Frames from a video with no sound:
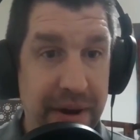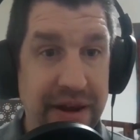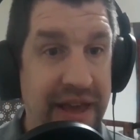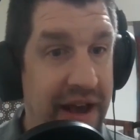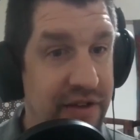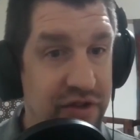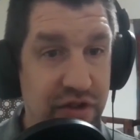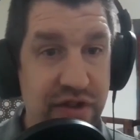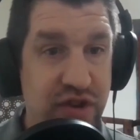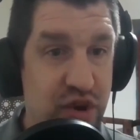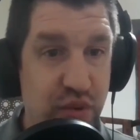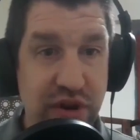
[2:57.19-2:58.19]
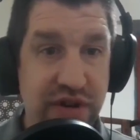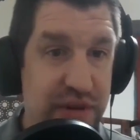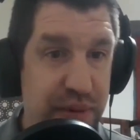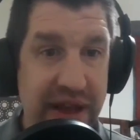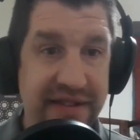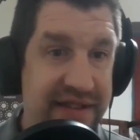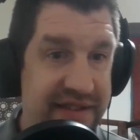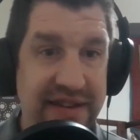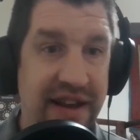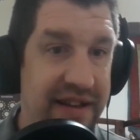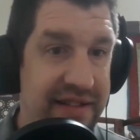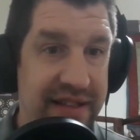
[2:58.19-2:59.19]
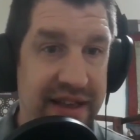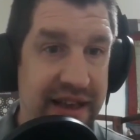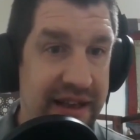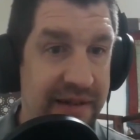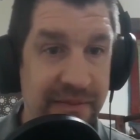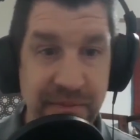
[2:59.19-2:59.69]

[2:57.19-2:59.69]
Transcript: But yeah, so this Twitter space is nightly,